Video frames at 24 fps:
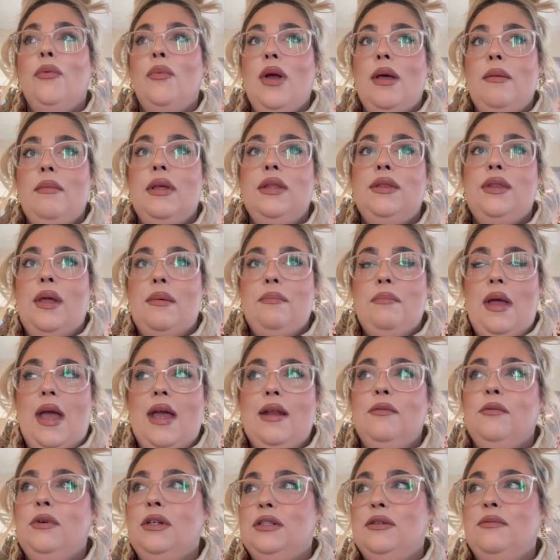women than
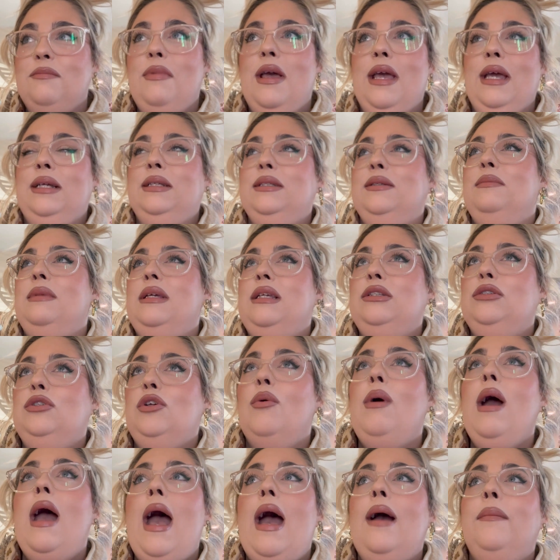men, which makes me
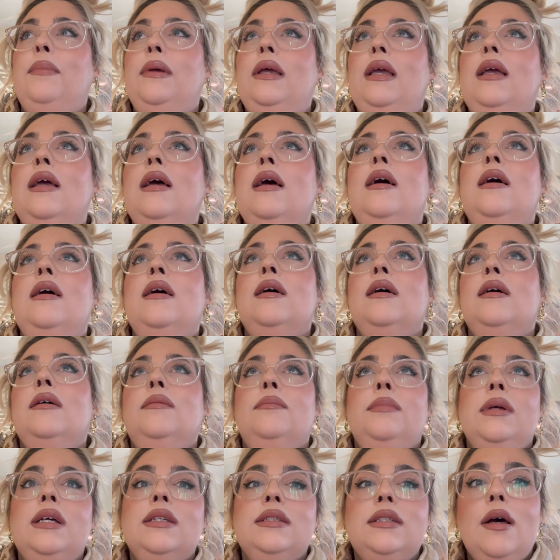so happy
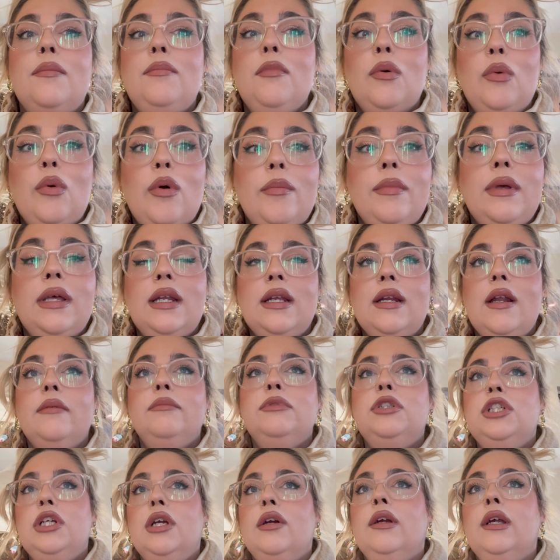because I'm a woman and I'm
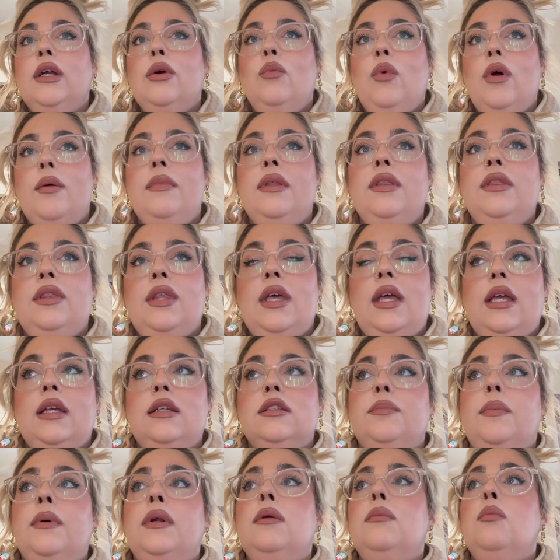sharing women
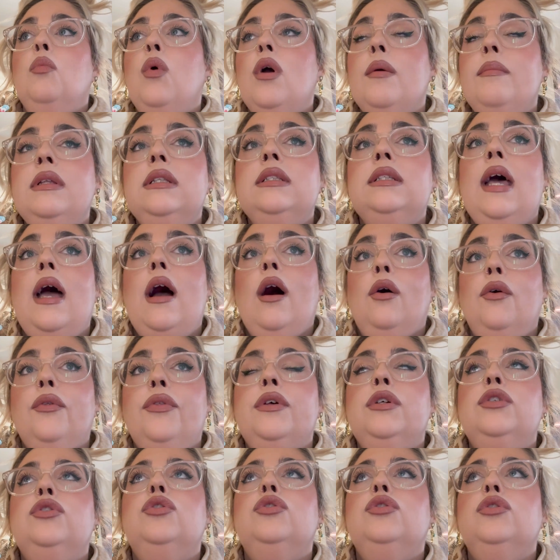things. But women's health
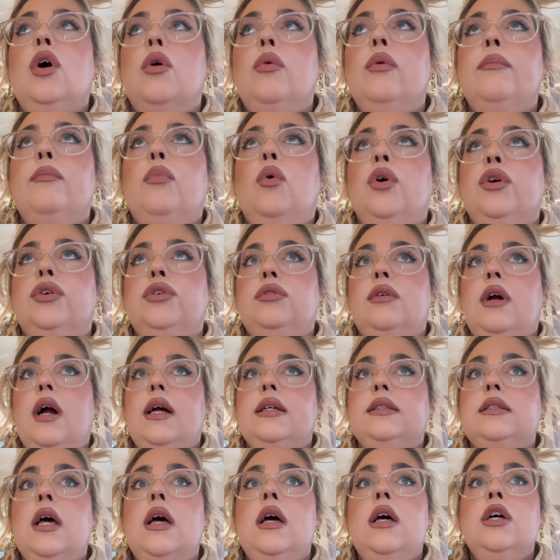is so important, you
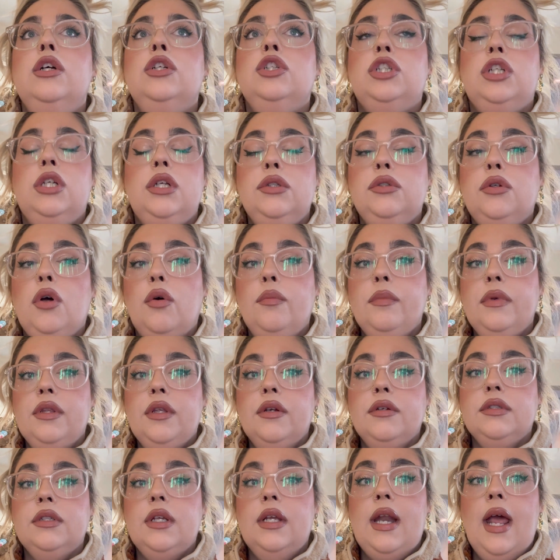guys. She told me
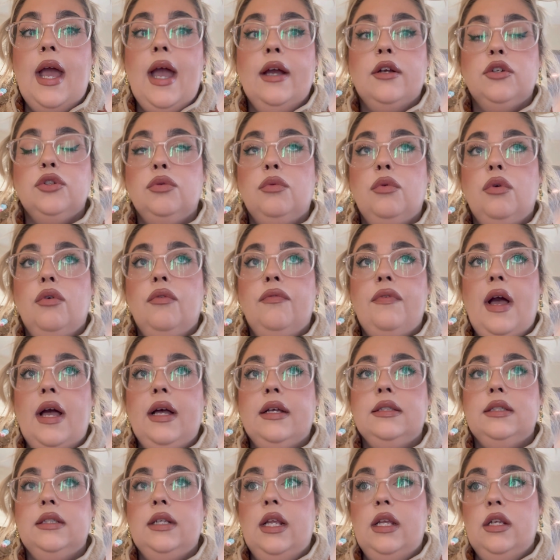there's an actual
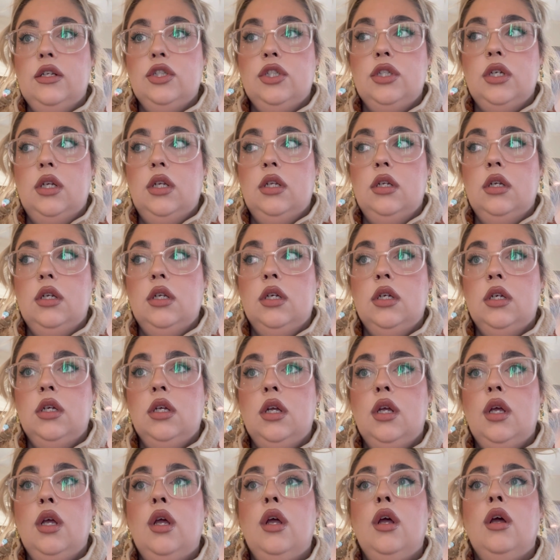vaccination
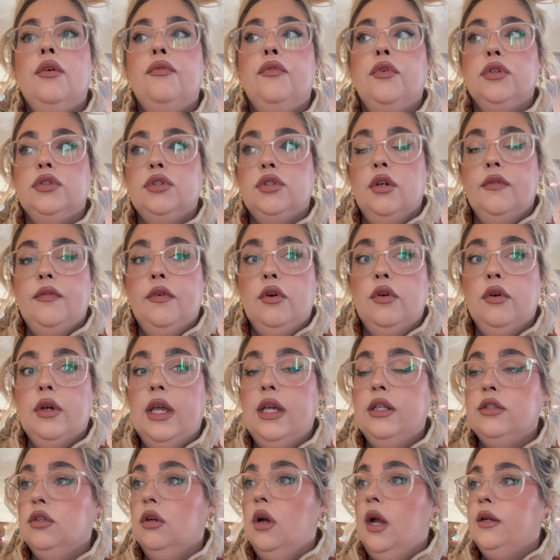for cervical
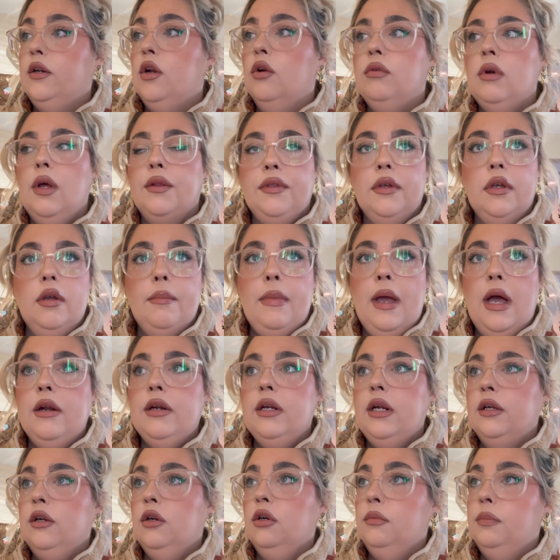cancer. I know nothing about
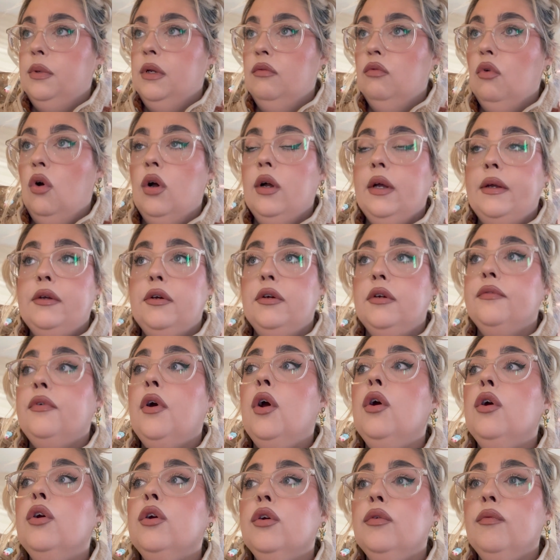it. I could be wrong. I could have
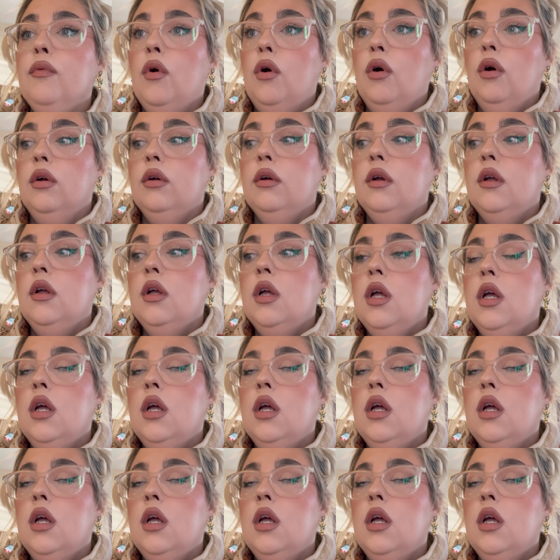heard her wrong.